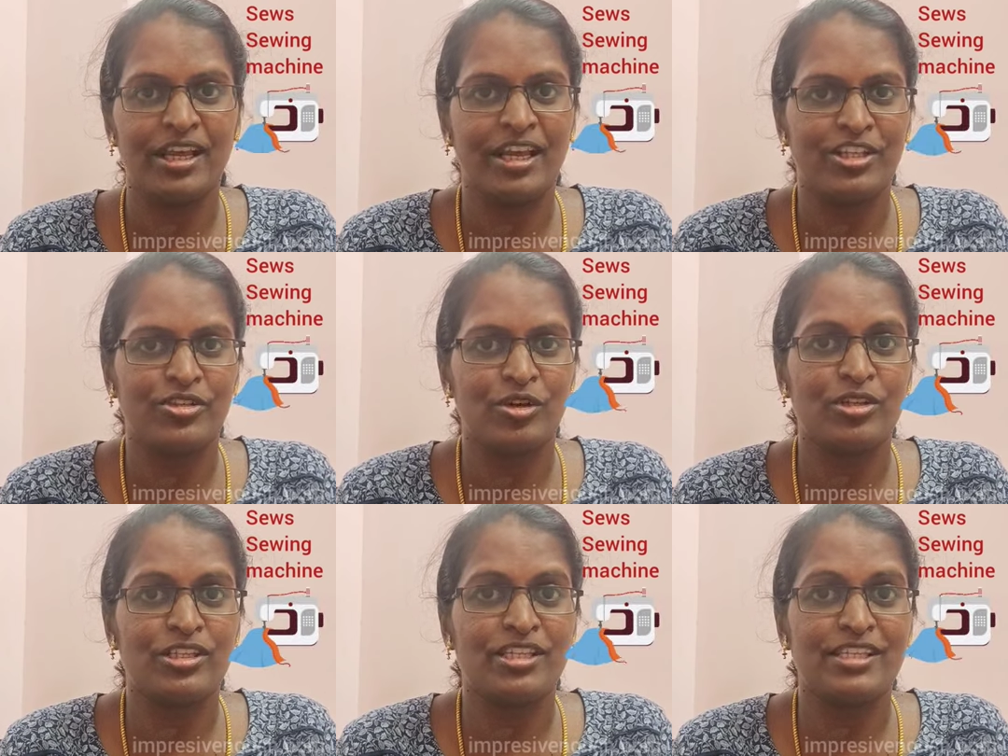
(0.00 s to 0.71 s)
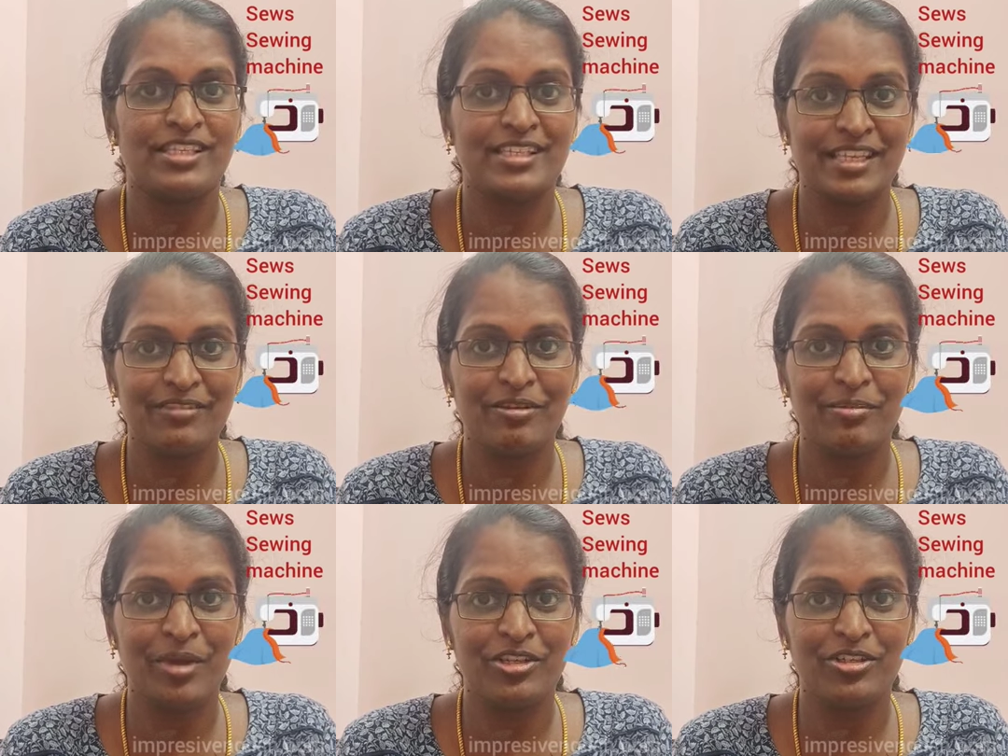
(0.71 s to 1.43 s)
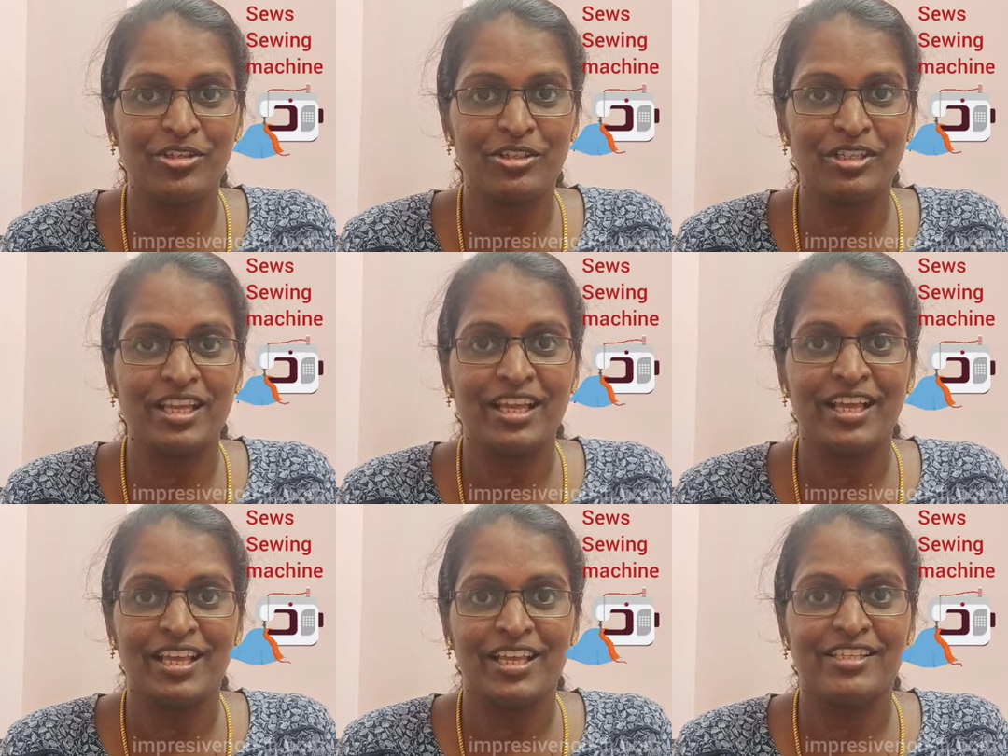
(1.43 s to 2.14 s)
It's not sewing machine,
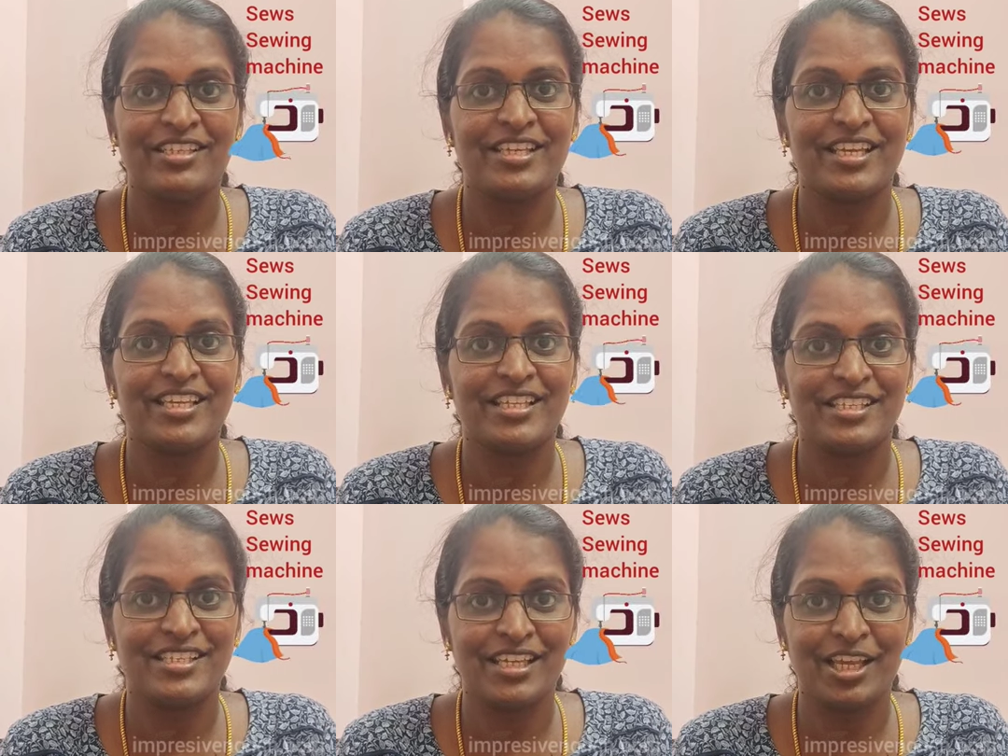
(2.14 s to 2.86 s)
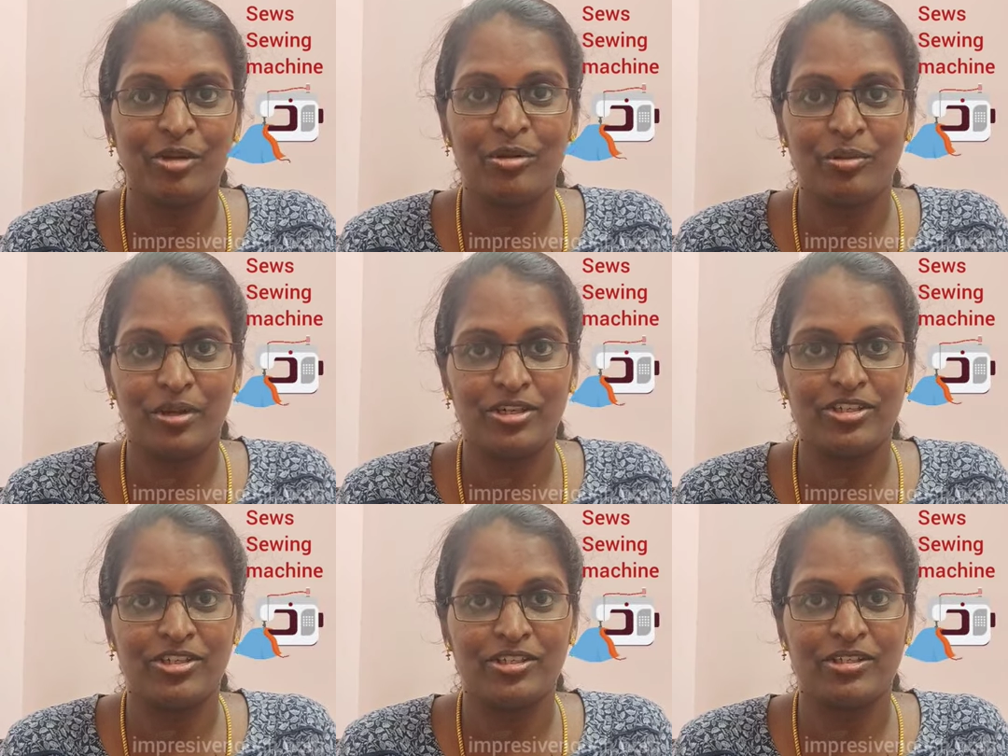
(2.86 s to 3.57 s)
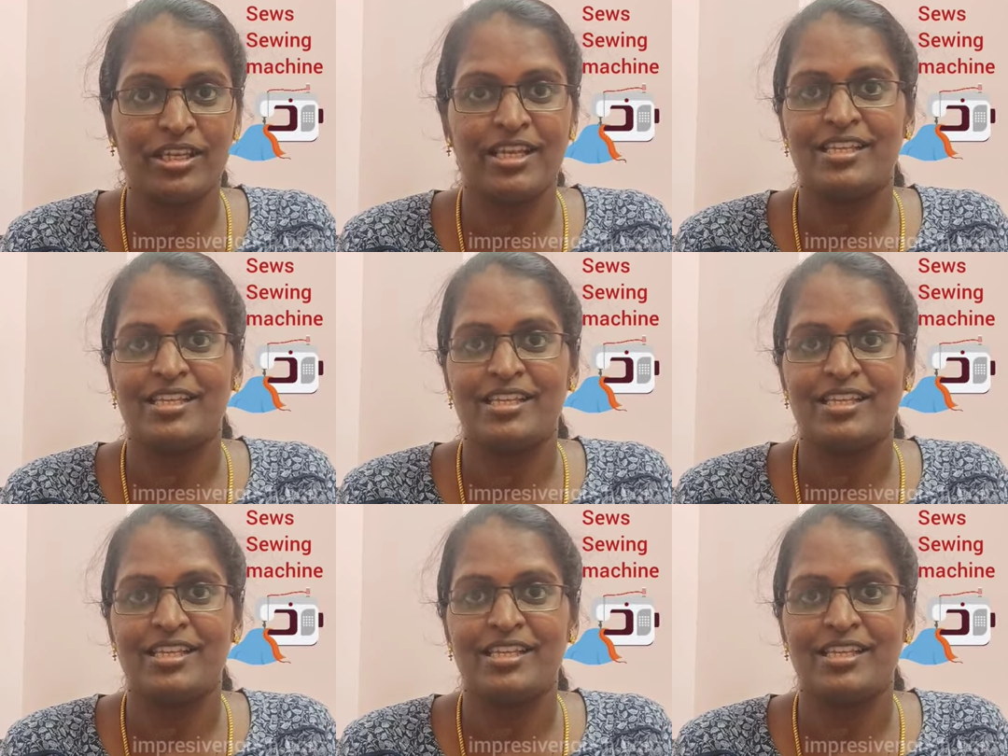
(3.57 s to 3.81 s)
it's sewing machine.